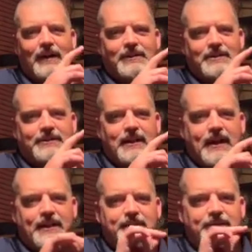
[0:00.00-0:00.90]
just
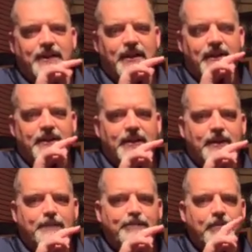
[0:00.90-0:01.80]
has
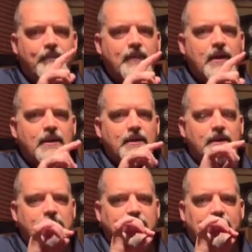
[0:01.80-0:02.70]
a
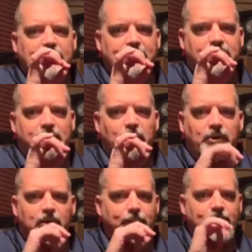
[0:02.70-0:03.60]
selector where
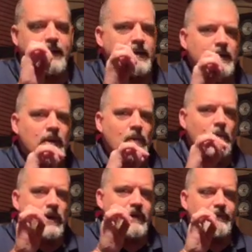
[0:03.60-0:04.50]
you can pick
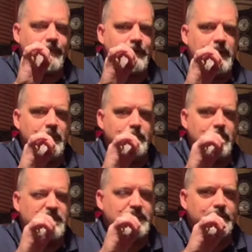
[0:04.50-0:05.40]
one of 3
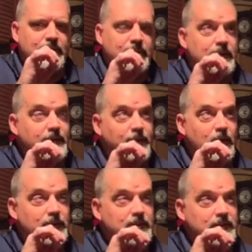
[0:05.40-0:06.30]
mid
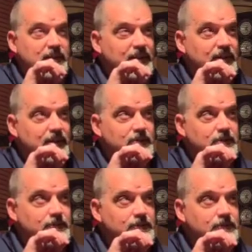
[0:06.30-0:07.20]
frequencies. I think they're
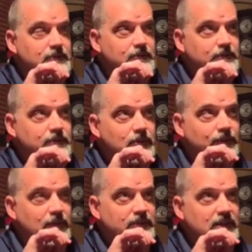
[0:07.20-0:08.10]

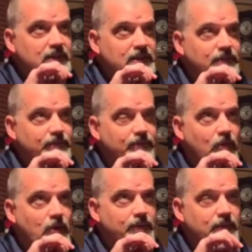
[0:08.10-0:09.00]
250,
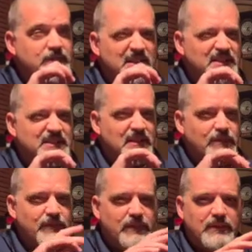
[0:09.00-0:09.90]
450, and
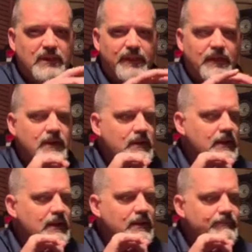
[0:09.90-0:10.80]
750. I think I
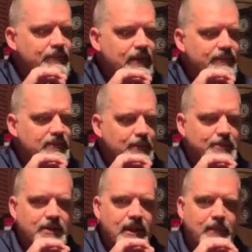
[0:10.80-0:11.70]
have to double
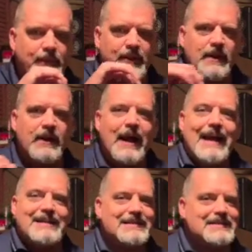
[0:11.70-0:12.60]
check, but
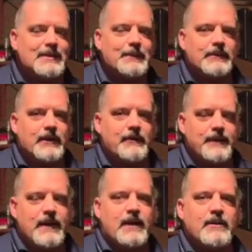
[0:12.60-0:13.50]
similar
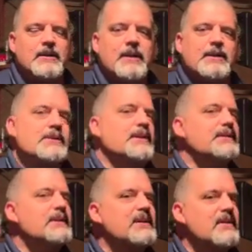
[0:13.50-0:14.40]
there.
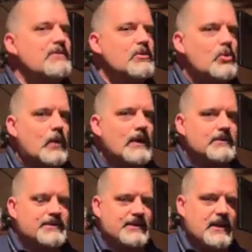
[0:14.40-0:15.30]
Doesn't give you quite
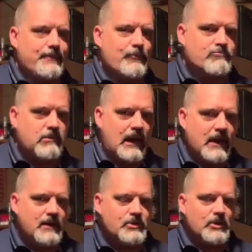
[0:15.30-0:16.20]
the same
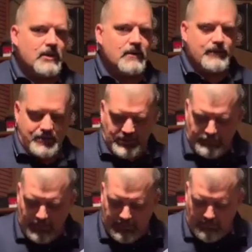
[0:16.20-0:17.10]
range of
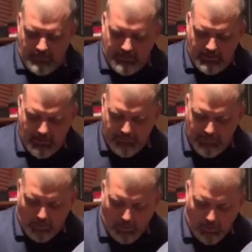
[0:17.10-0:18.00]
adjustment because remember, you have this
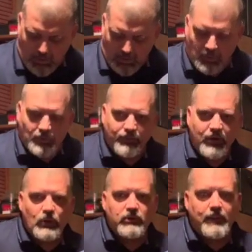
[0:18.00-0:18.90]
whole
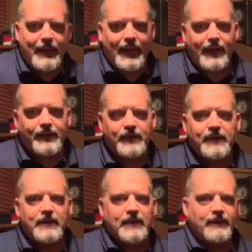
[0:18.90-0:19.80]
frequency band
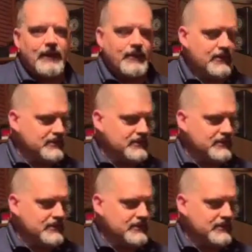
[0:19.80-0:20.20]
that you can